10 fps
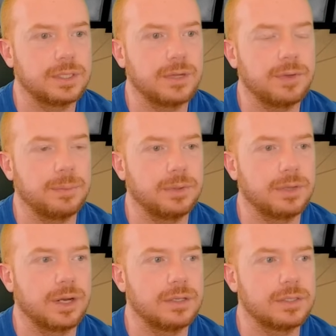Is giving
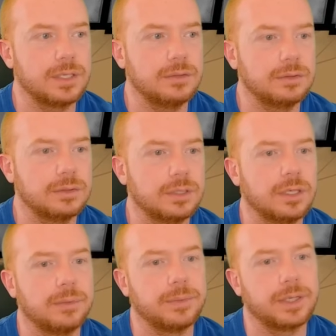blue cards now?
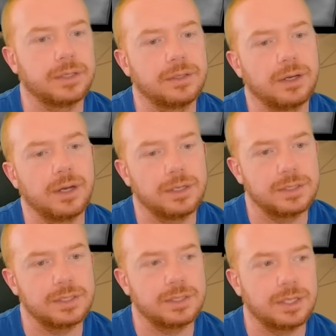Oh my god,
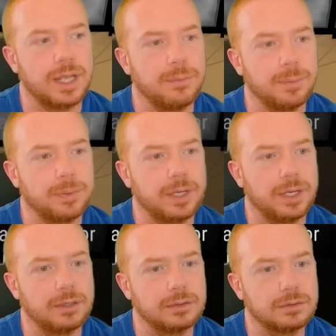is this the game we're
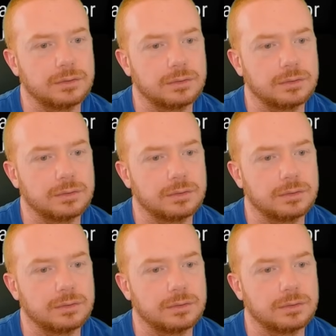playing?